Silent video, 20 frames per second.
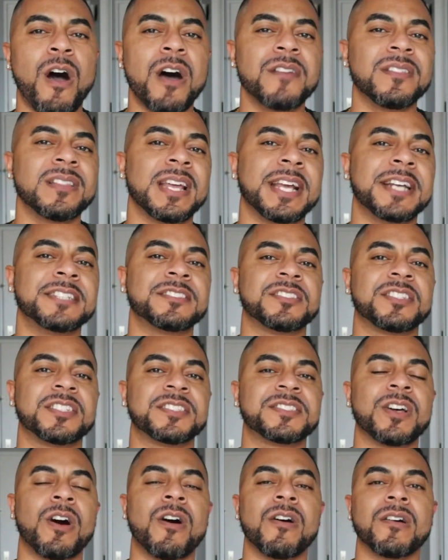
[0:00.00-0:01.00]
all the ladies are
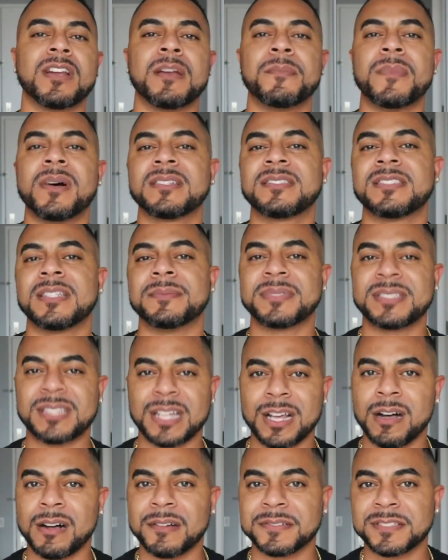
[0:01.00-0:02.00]
just talking amongst
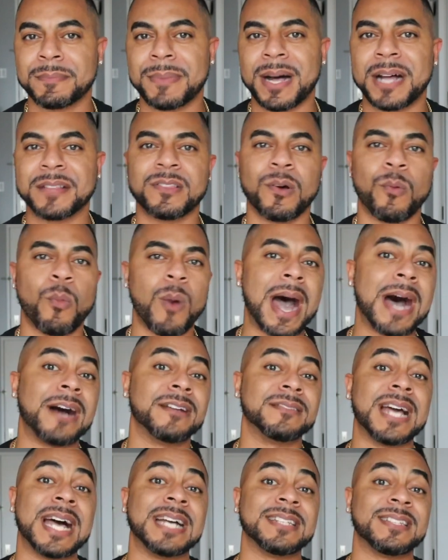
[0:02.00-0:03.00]
themselves about the
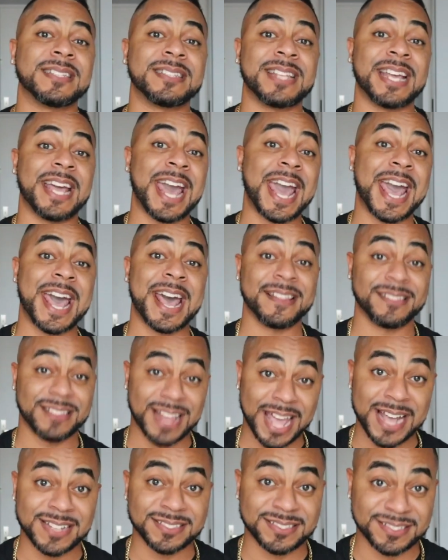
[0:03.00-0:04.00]
wild night that they had
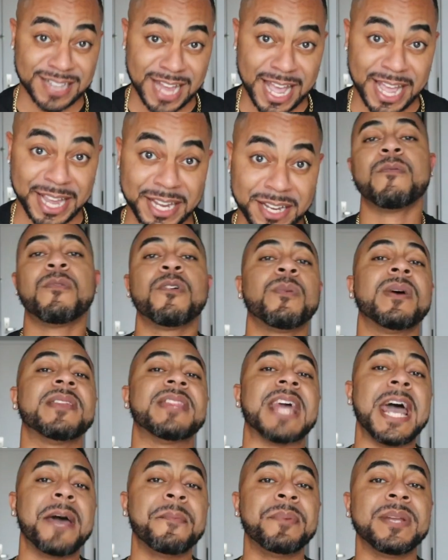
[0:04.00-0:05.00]
last night. We're
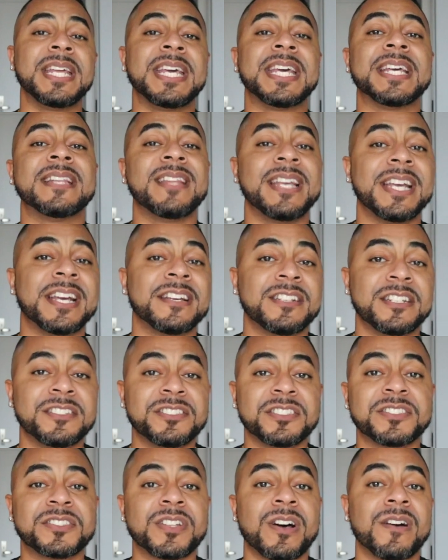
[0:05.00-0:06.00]
with Ebony and Leah and they're
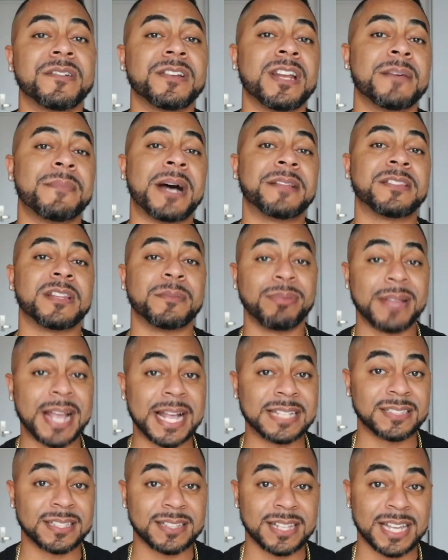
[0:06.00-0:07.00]
just talking about the
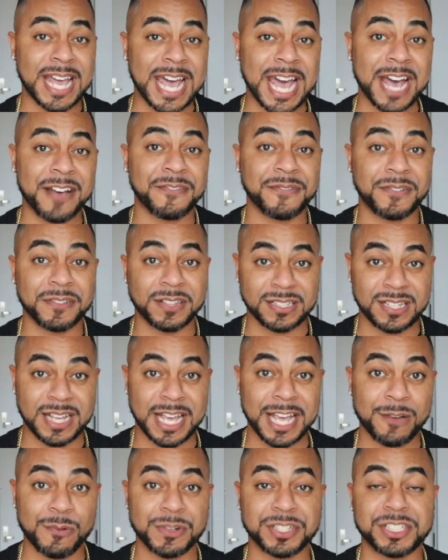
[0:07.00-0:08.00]
plans that they have for the
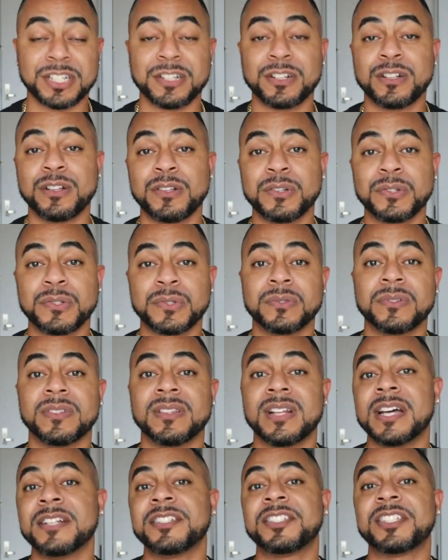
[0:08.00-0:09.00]
day, which include
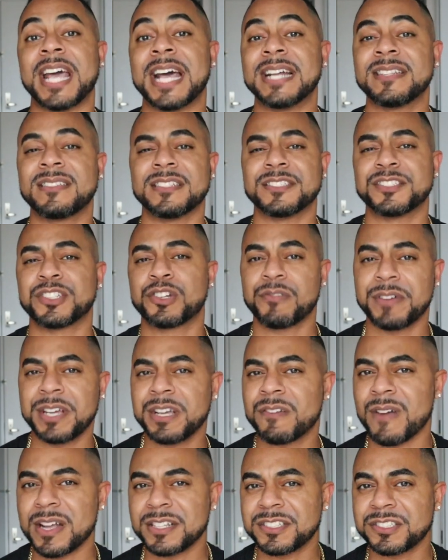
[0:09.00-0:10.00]
lunch at this
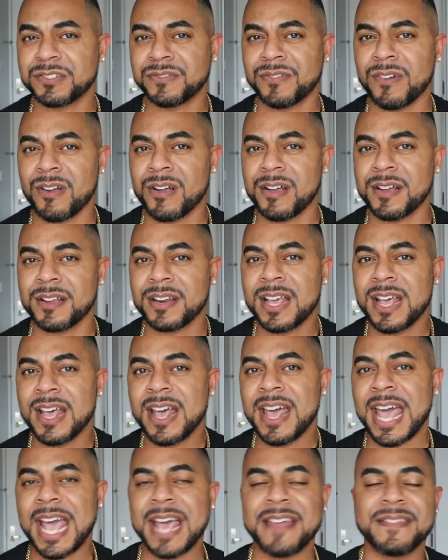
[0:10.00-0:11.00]
Greek restaurant,
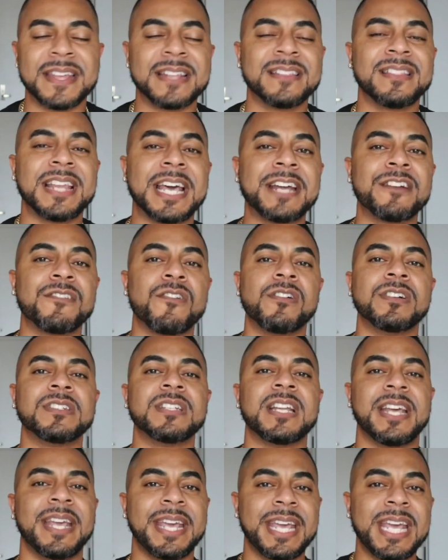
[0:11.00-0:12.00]
and then later on
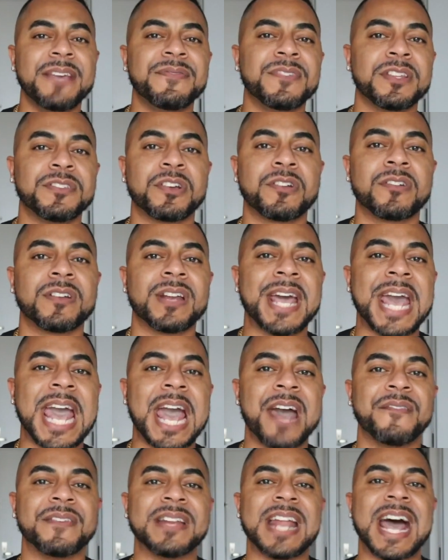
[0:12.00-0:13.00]
in the evening they're going to
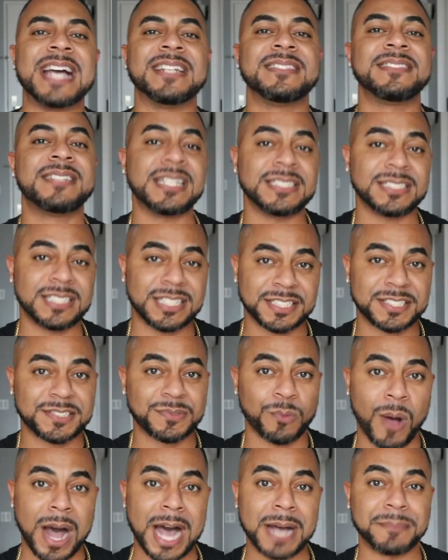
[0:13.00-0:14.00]
have an identity
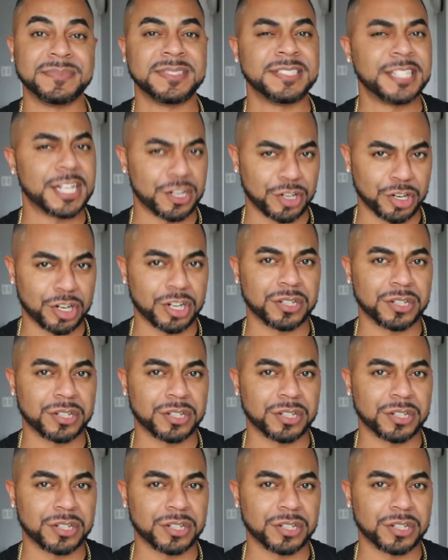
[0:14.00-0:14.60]
swap dinner.